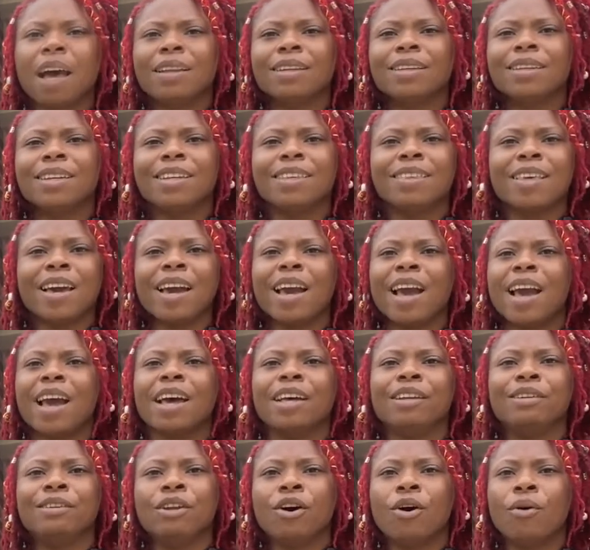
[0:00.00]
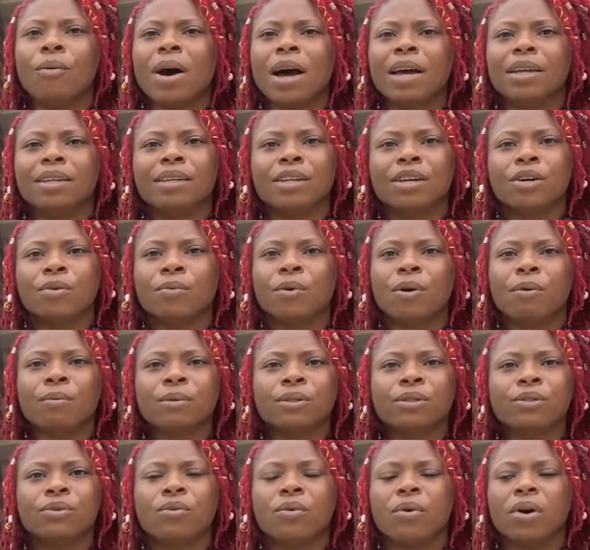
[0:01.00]
I'm going to pause right here and
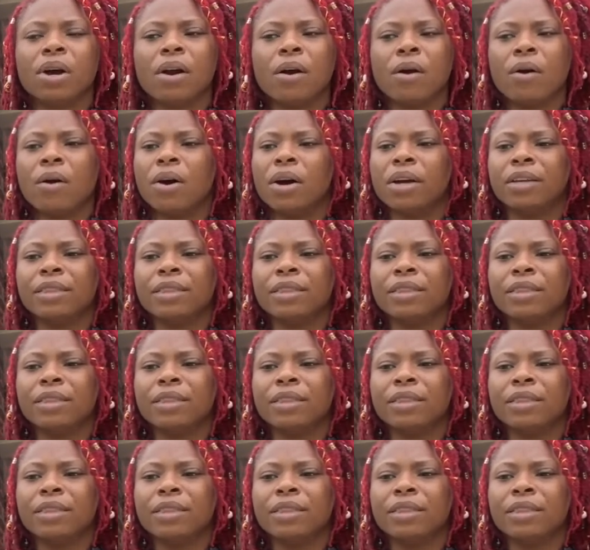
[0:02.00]
add y'all.